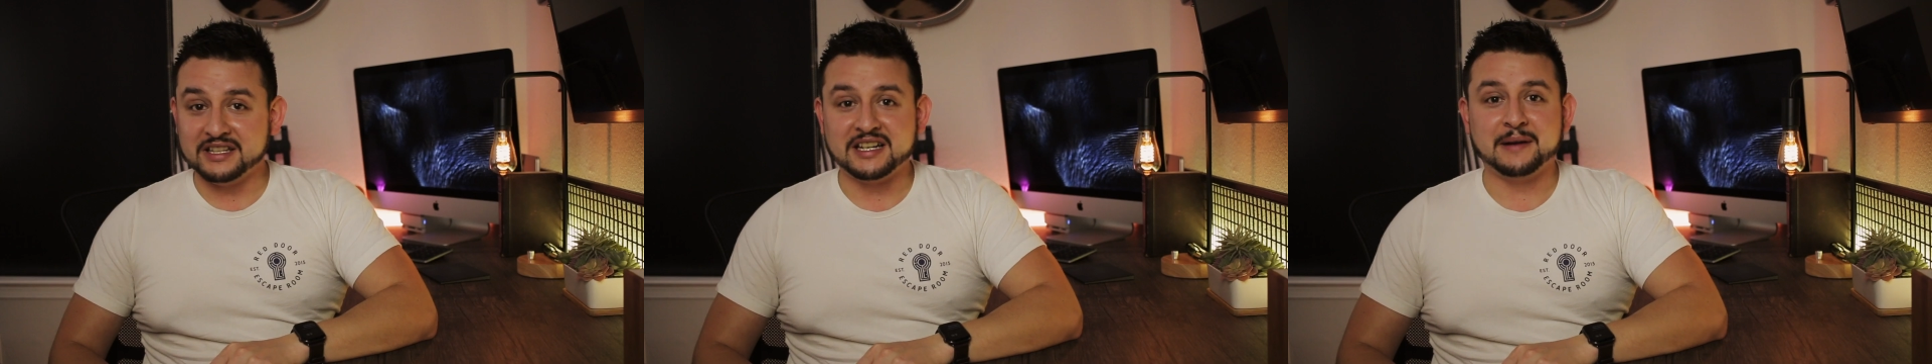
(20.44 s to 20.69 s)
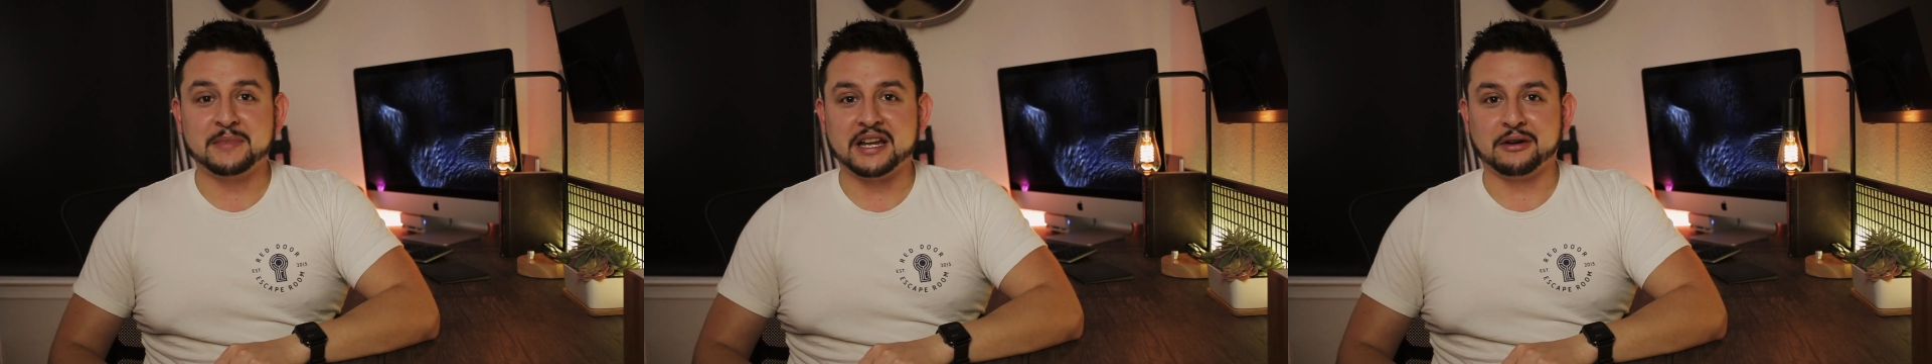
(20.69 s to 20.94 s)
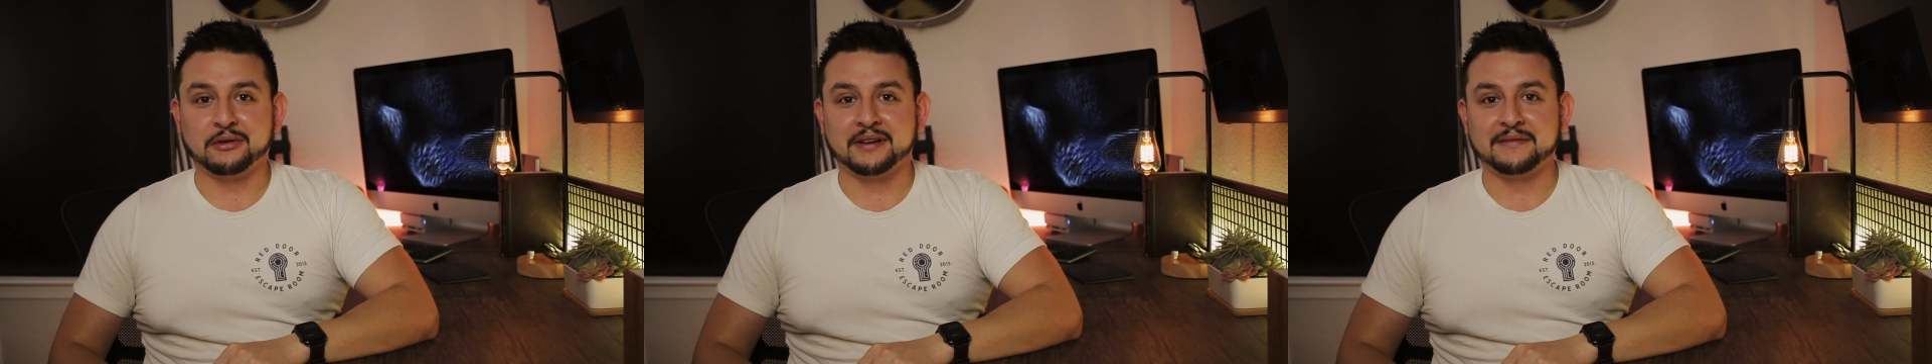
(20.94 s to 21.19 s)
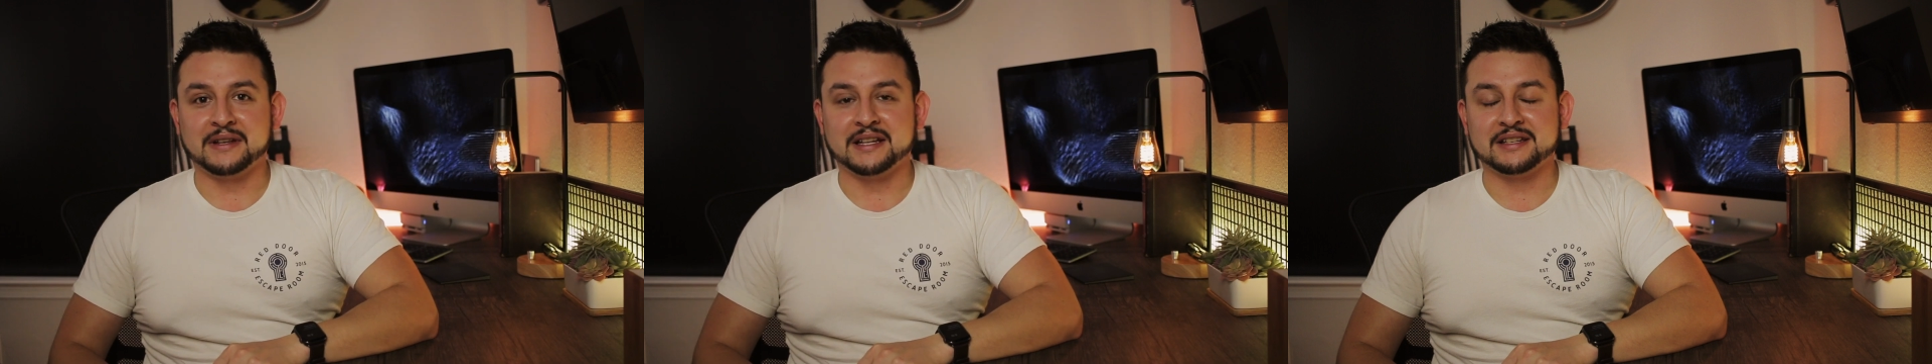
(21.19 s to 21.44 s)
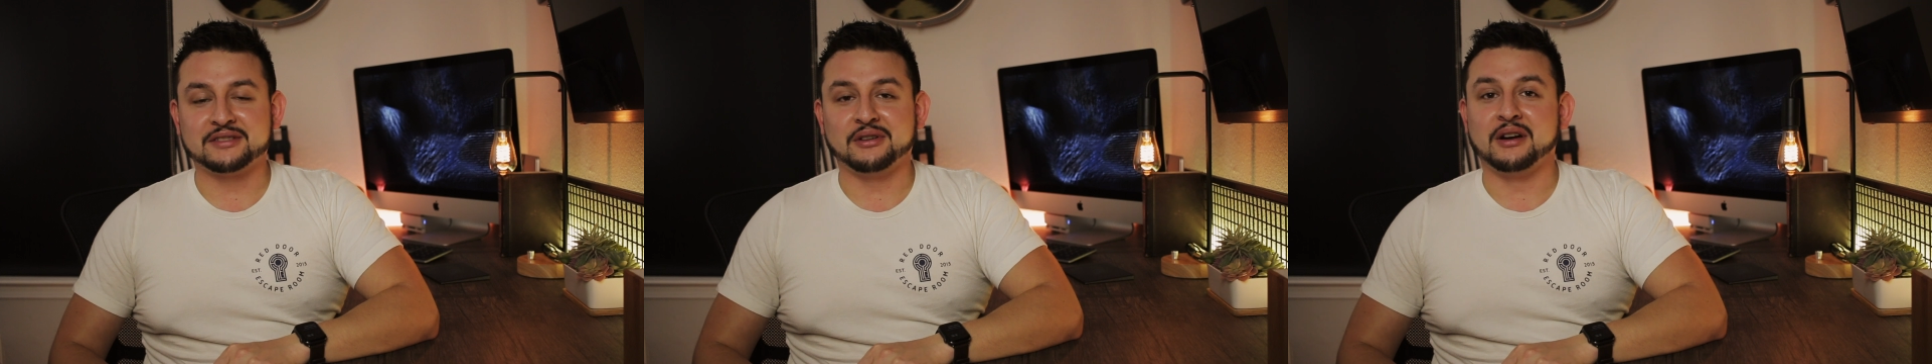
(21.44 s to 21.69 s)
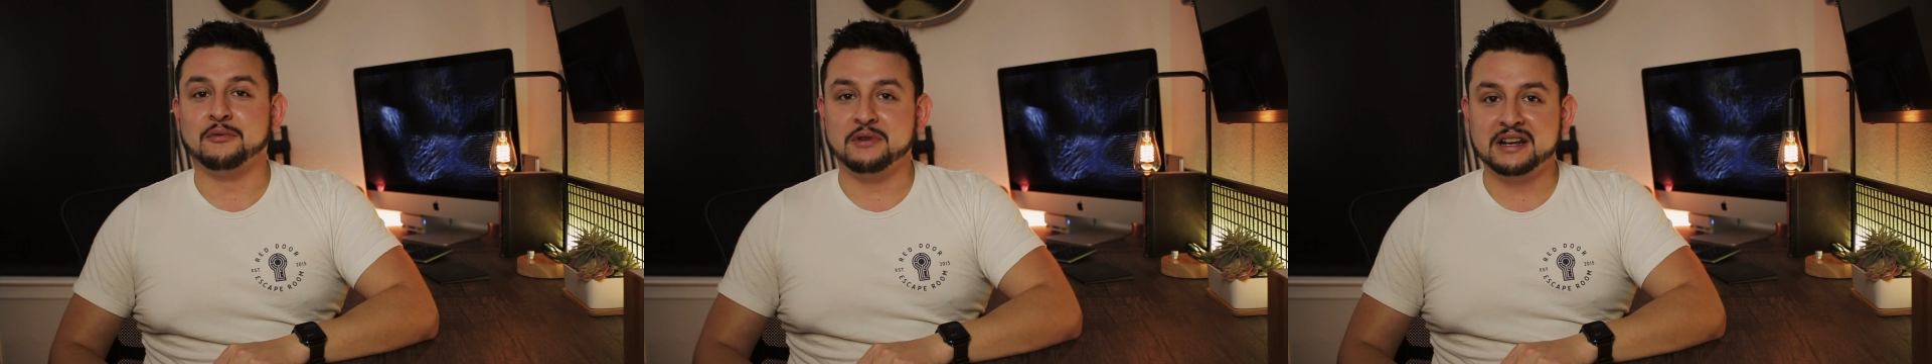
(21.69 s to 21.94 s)
time to get rid of it, so
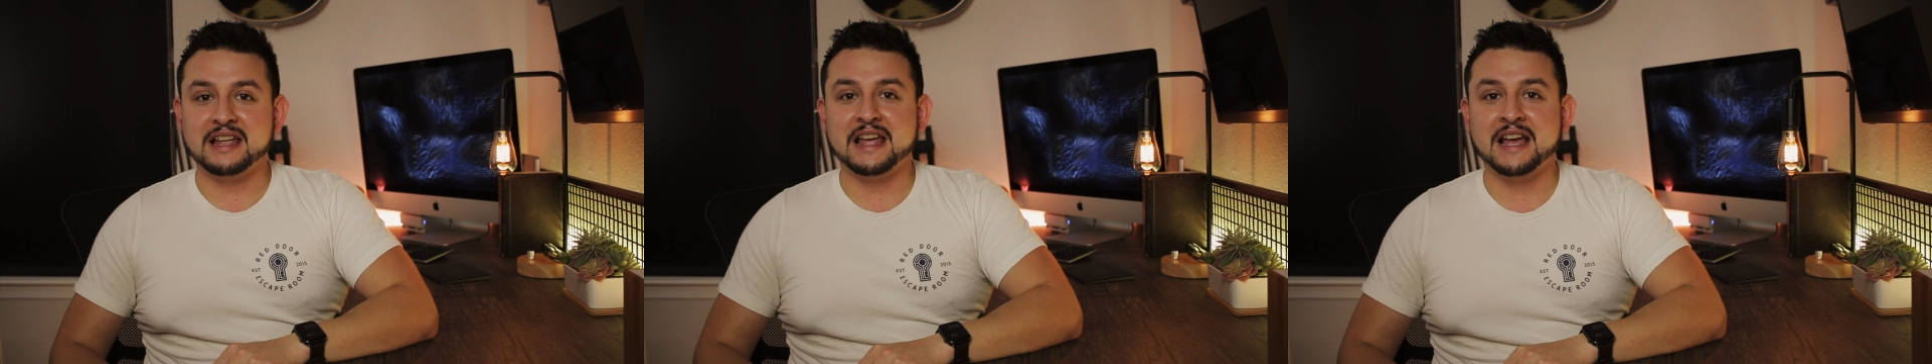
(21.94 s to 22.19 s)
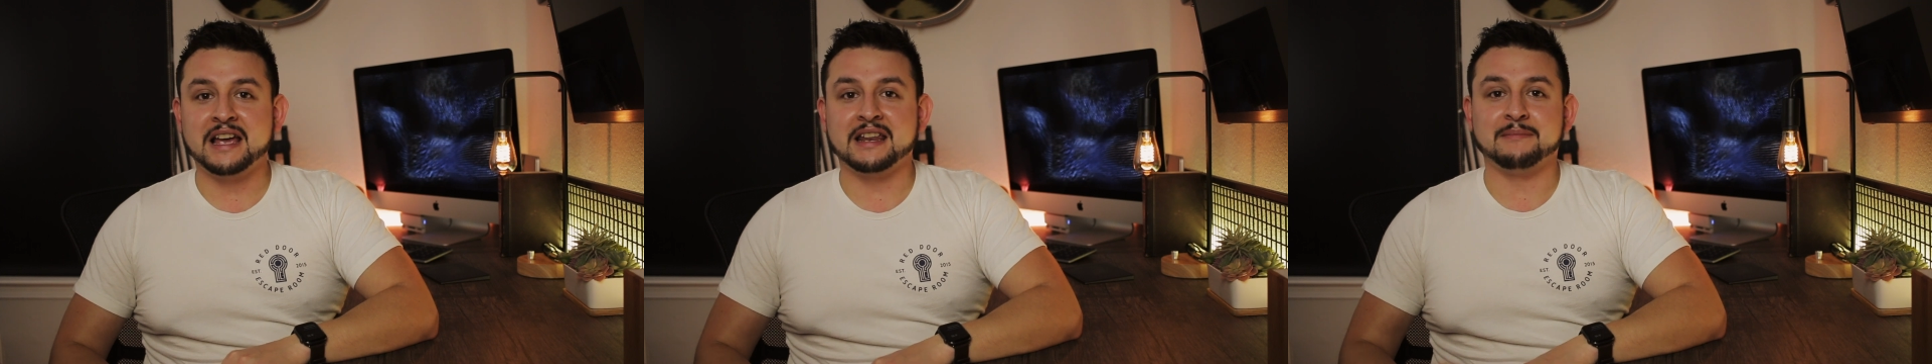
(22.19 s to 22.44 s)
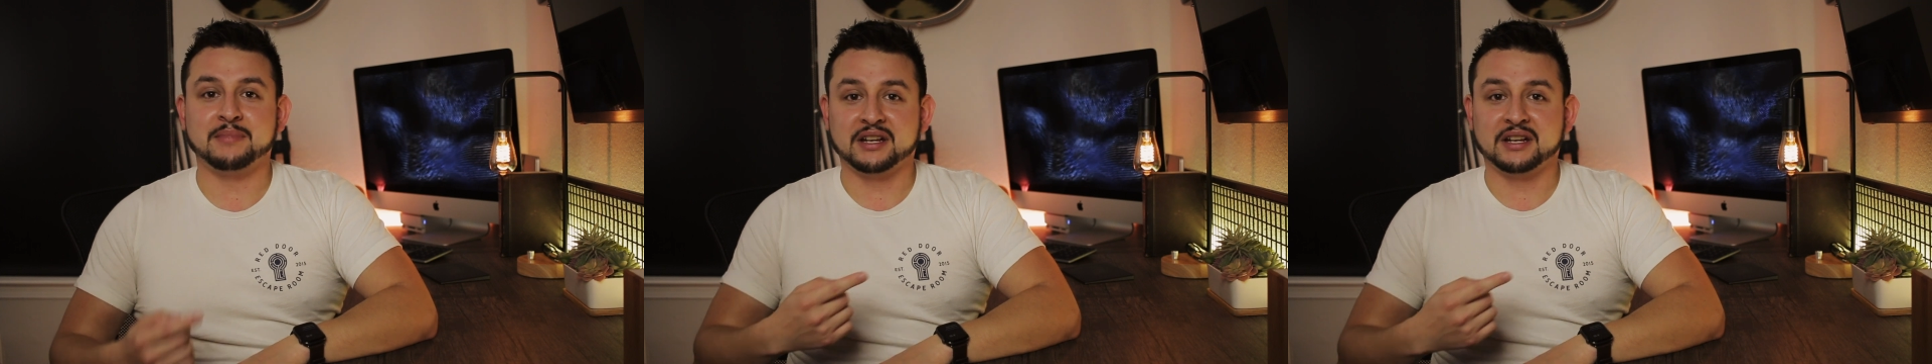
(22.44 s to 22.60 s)
I went ahead and